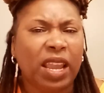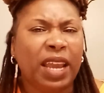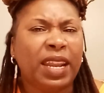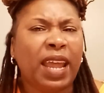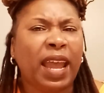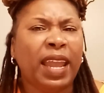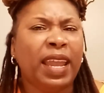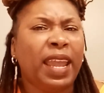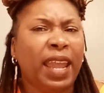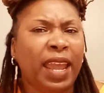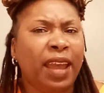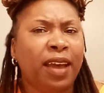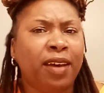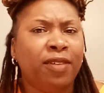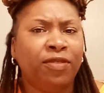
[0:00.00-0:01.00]
and I
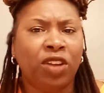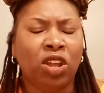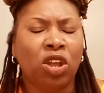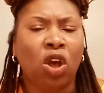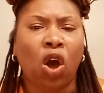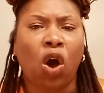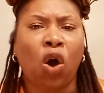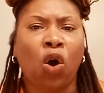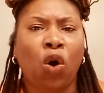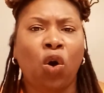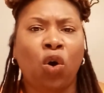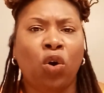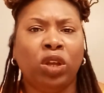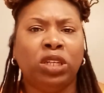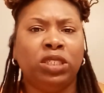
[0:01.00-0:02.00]
have
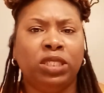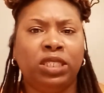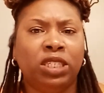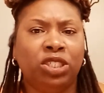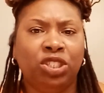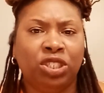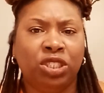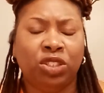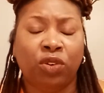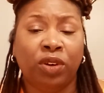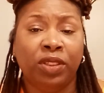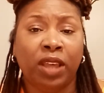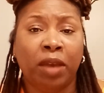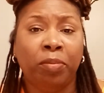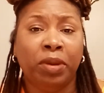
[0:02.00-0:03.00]
all intentions
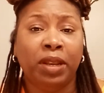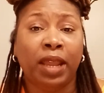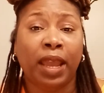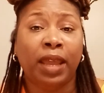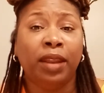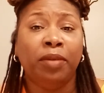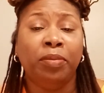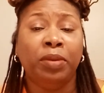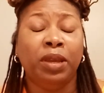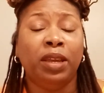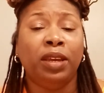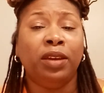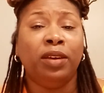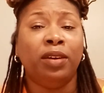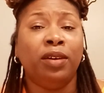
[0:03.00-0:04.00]
on that banana
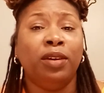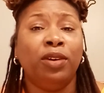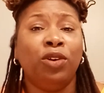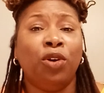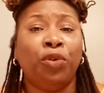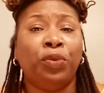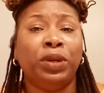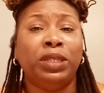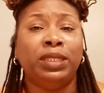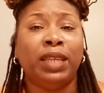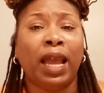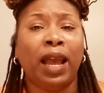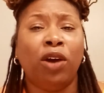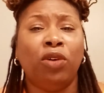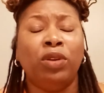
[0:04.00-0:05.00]
being good, going
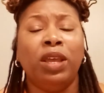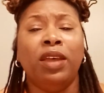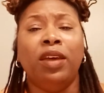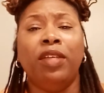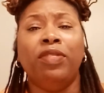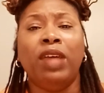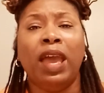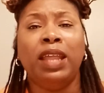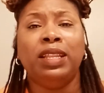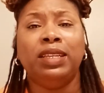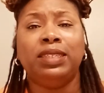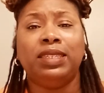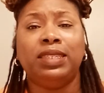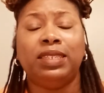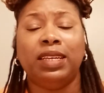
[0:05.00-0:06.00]
down,
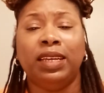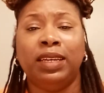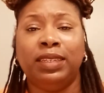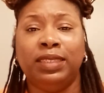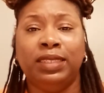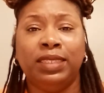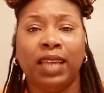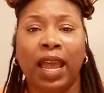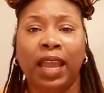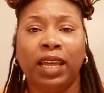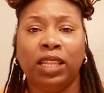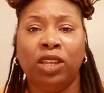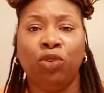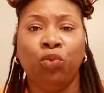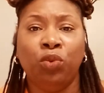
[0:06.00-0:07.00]
that's
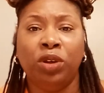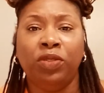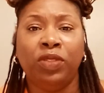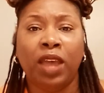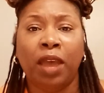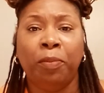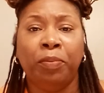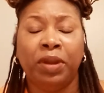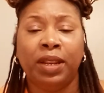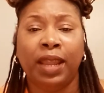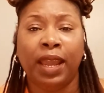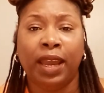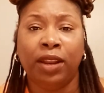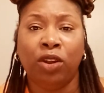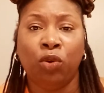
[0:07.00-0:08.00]
exactly what that
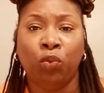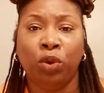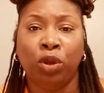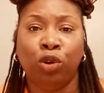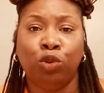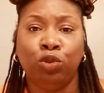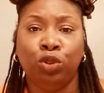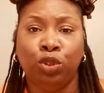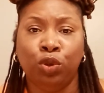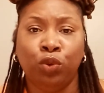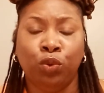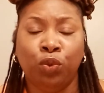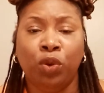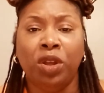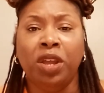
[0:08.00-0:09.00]
banana will
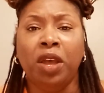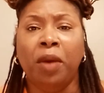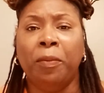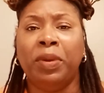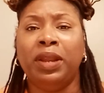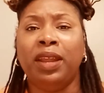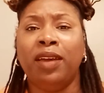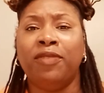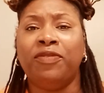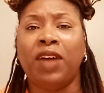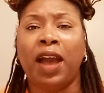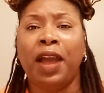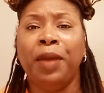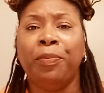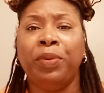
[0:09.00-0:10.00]
do. But if
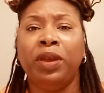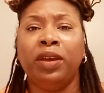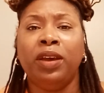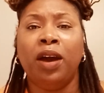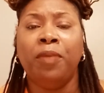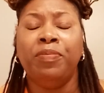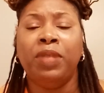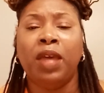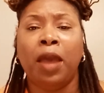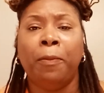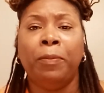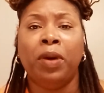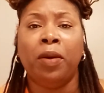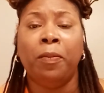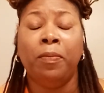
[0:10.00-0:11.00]
I pick up that
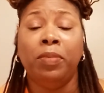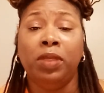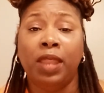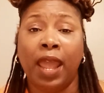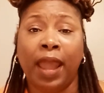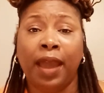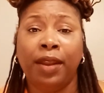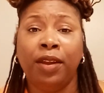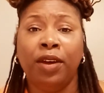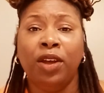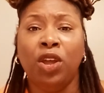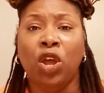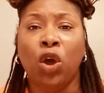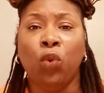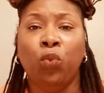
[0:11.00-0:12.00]
banana
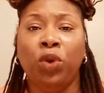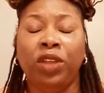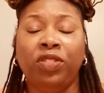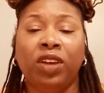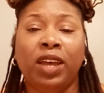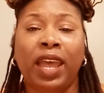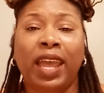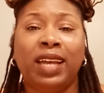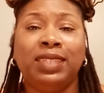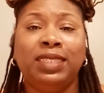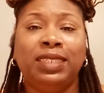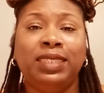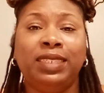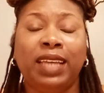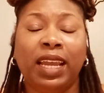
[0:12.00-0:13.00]
with a
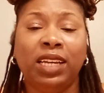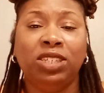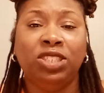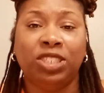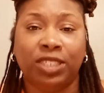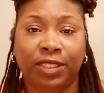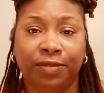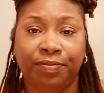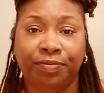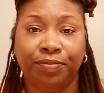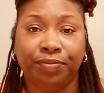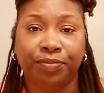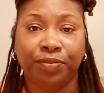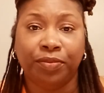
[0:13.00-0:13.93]
hesitation